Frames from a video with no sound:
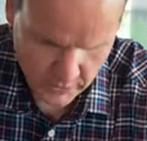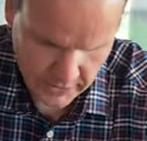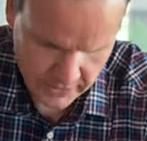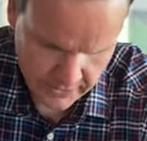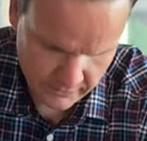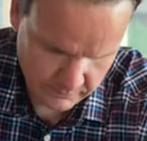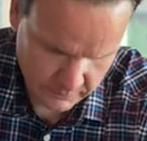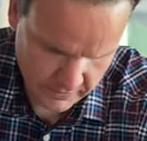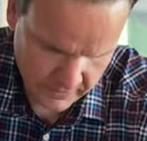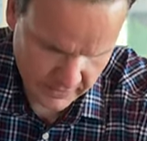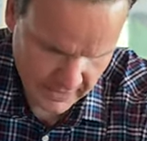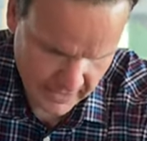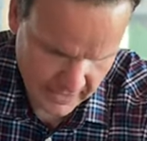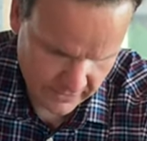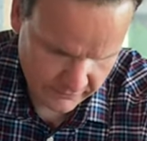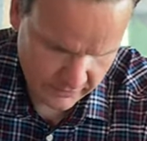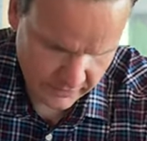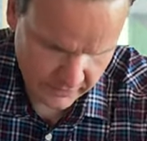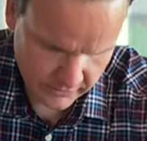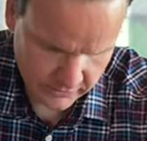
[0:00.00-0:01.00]
we have been
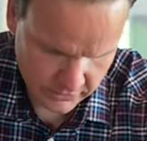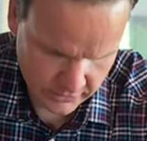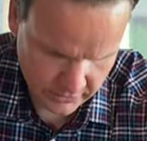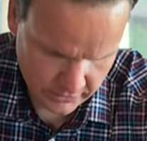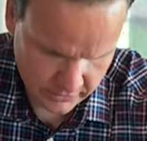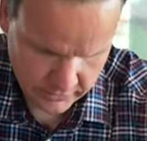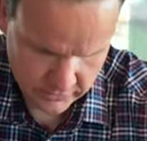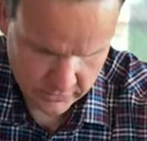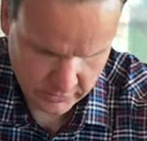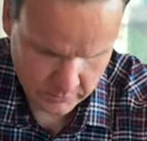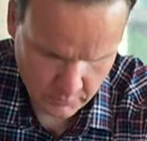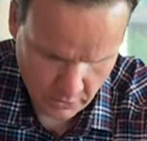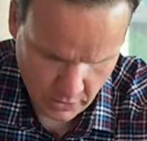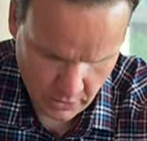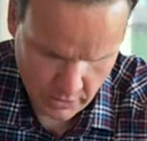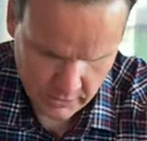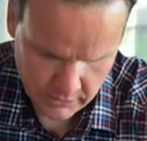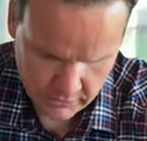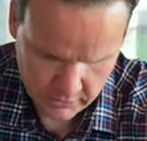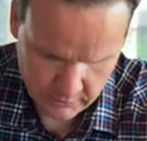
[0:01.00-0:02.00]
having just some
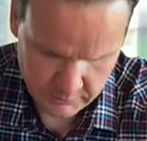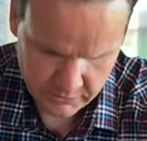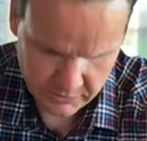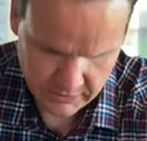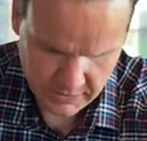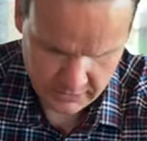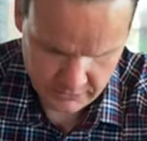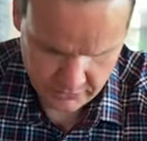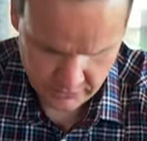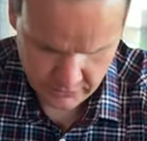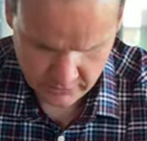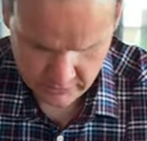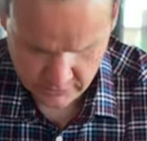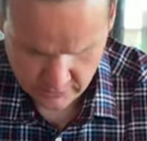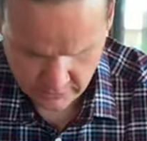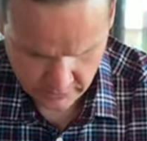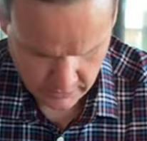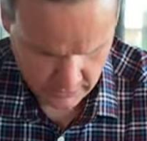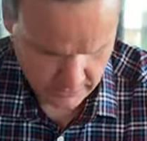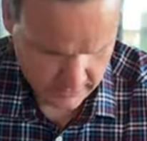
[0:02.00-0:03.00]
awesome
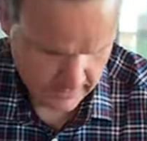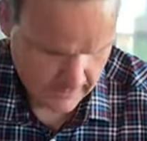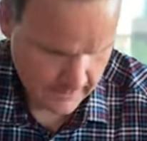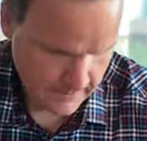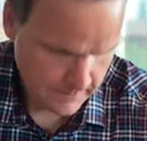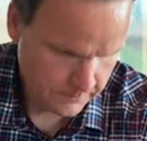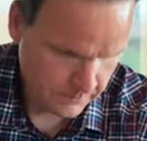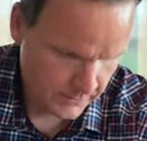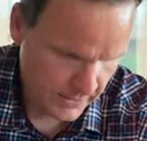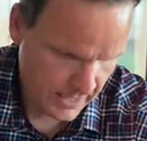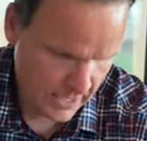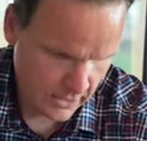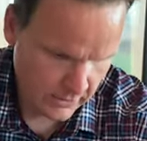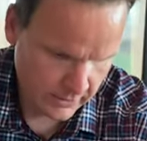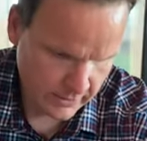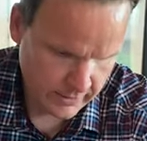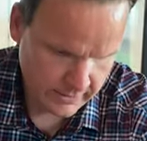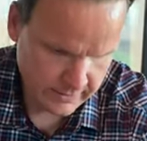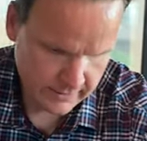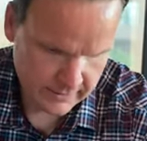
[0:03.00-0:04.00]
sessions
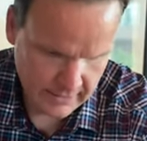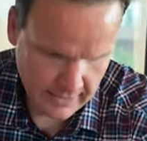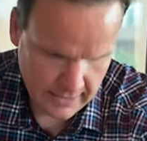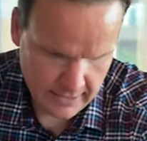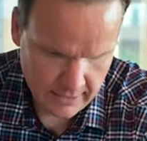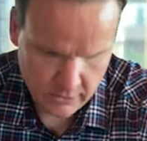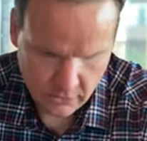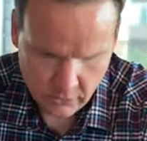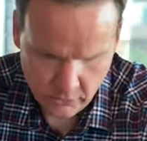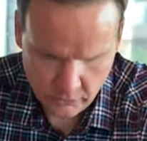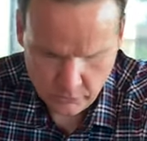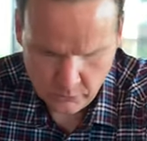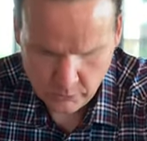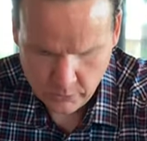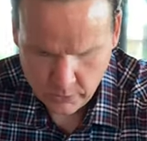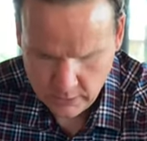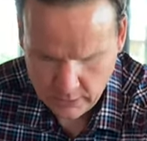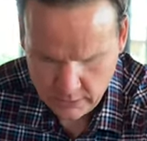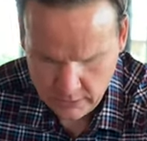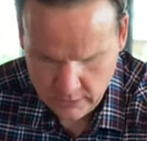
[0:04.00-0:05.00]
out at San
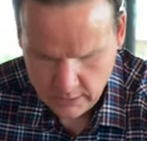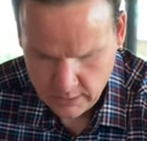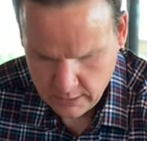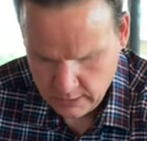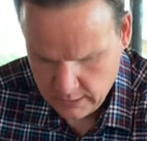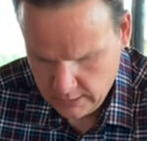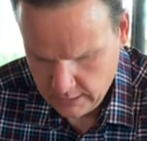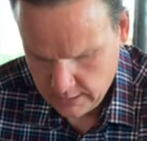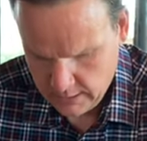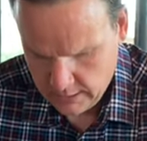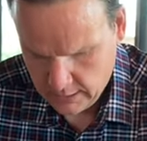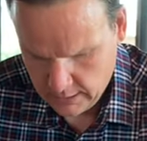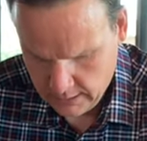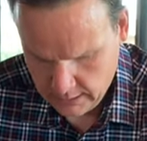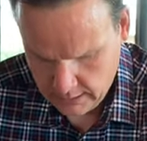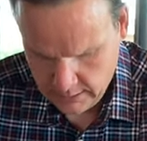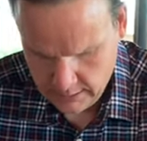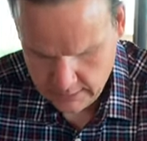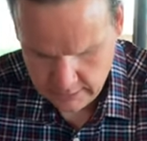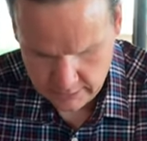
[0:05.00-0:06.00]
O
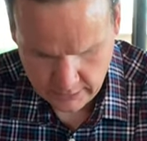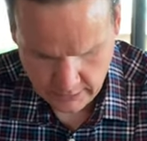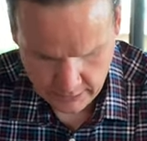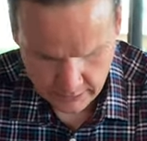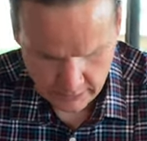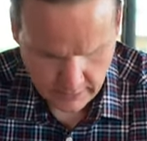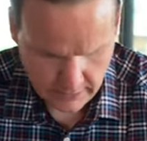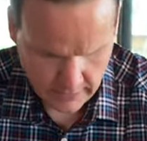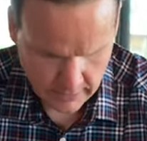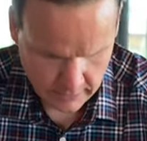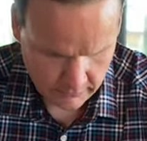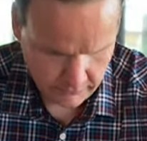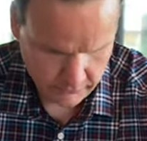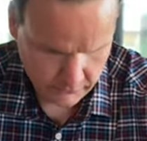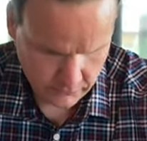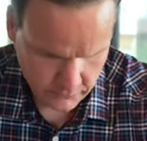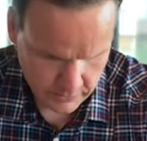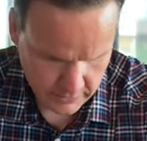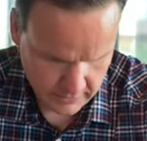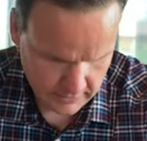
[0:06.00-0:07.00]
uh, in Southern
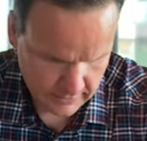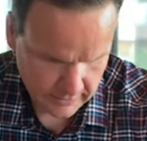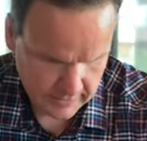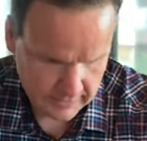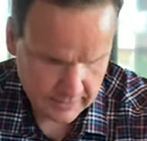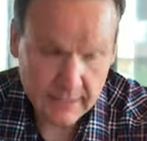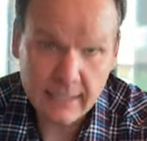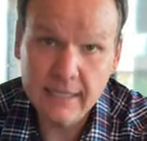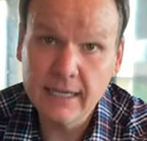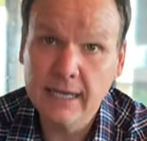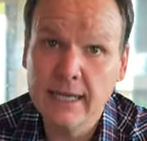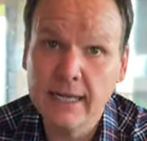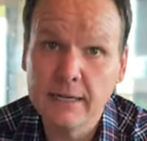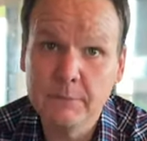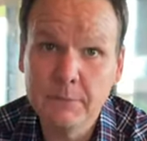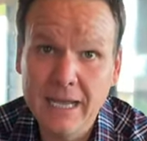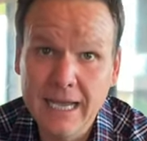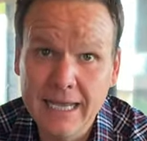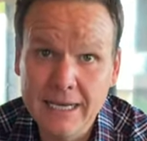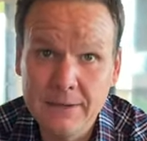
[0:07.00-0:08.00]
California lately, and
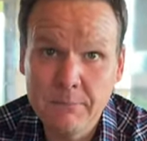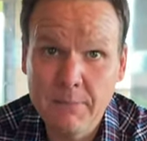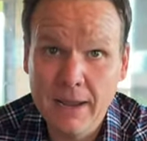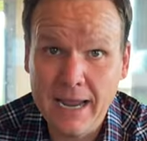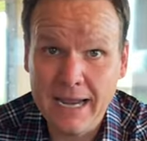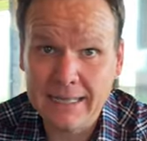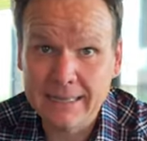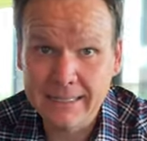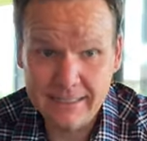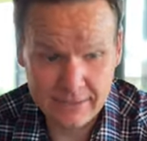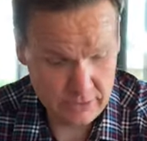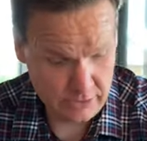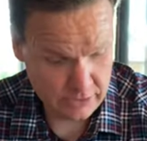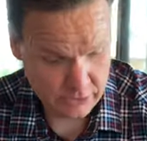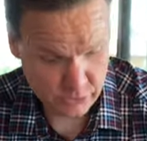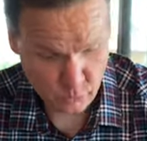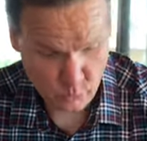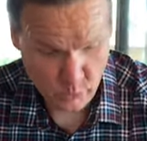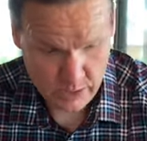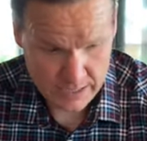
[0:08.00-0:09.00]
I'm heading back there
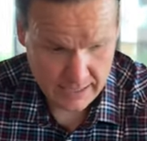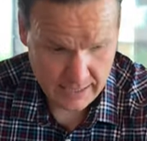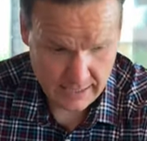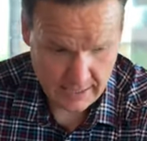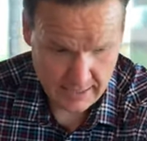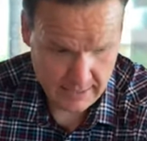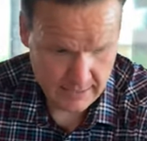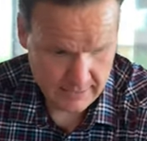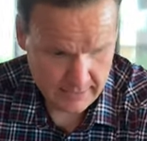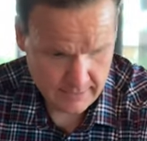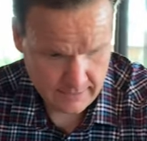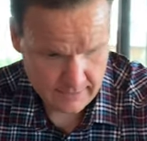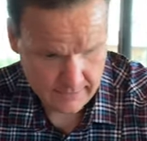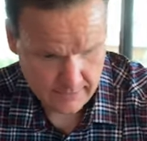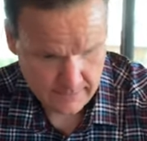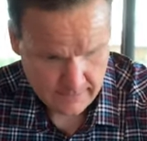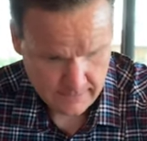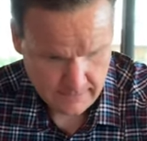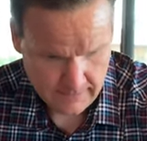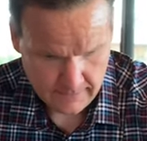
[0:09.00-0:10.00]
this weekend,
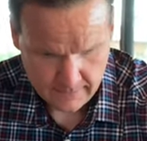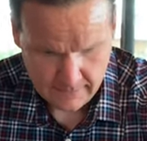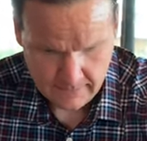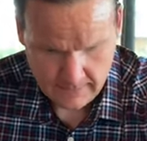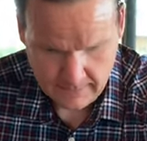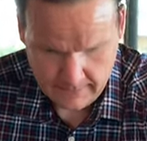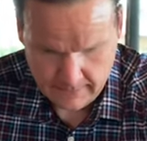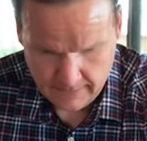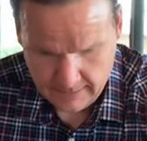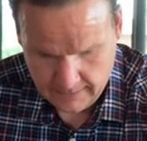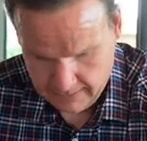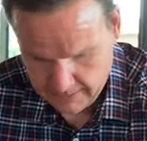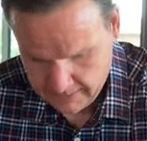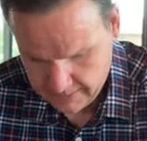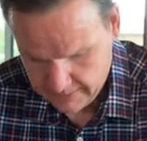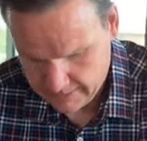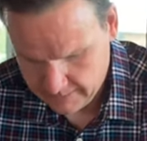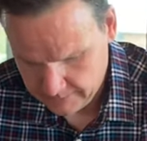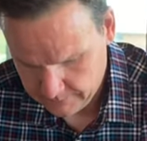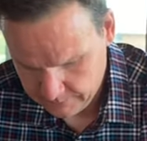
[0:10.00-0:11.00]

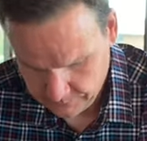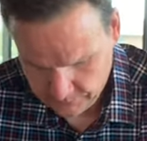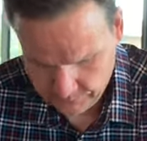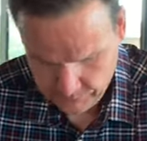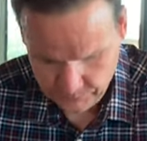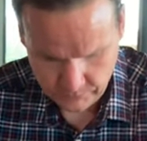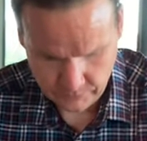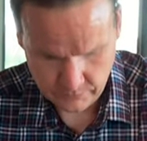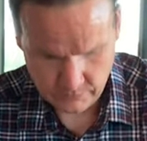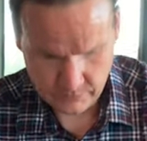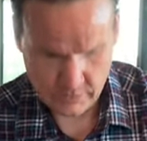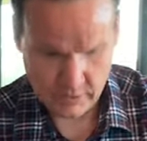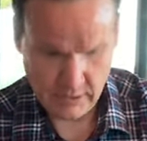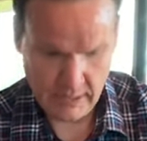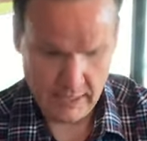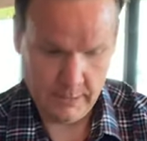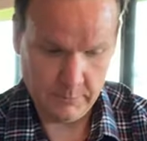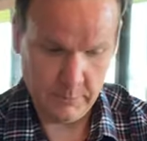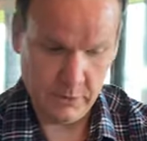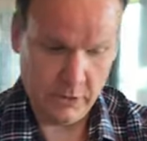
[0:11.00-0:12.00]
um,
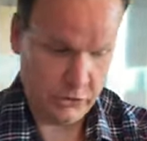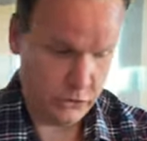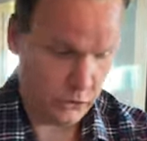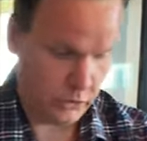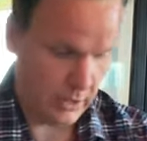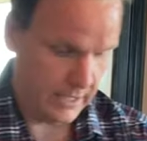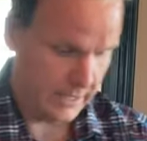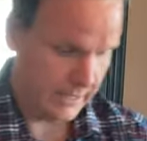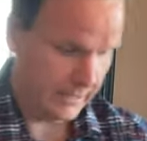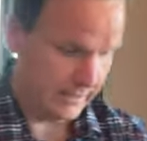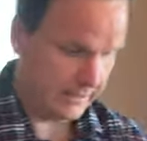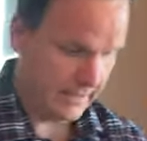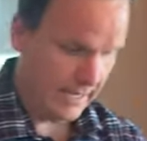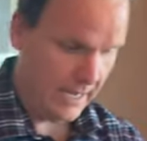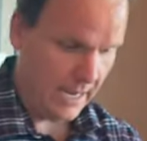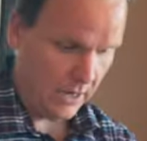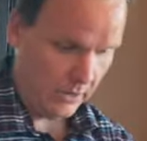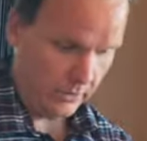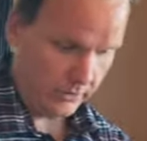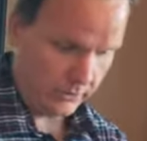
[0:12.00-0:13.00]
and I'm gonna try this
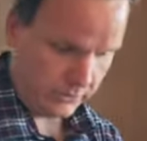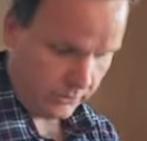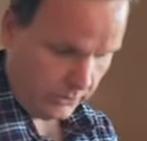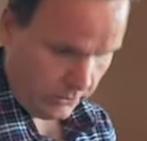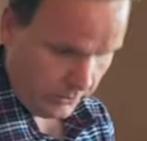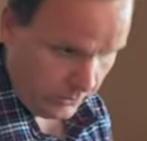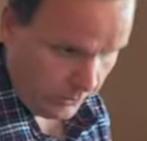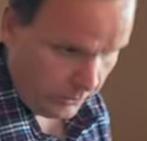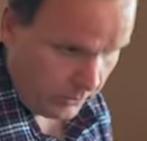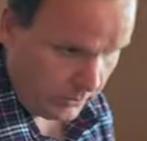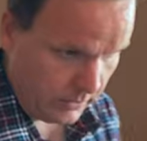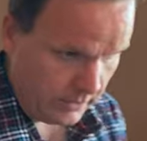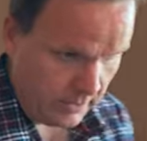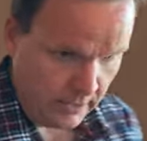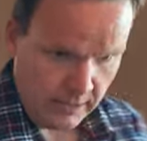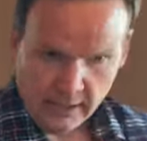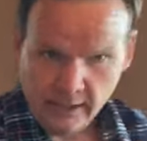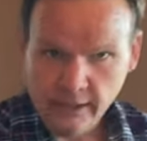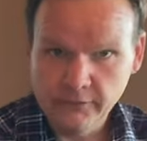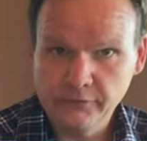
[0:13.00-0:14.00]
out. So
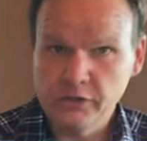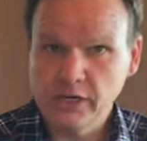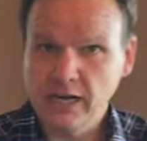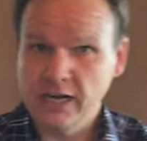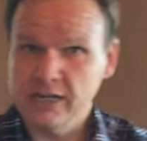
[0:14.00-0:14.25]
if you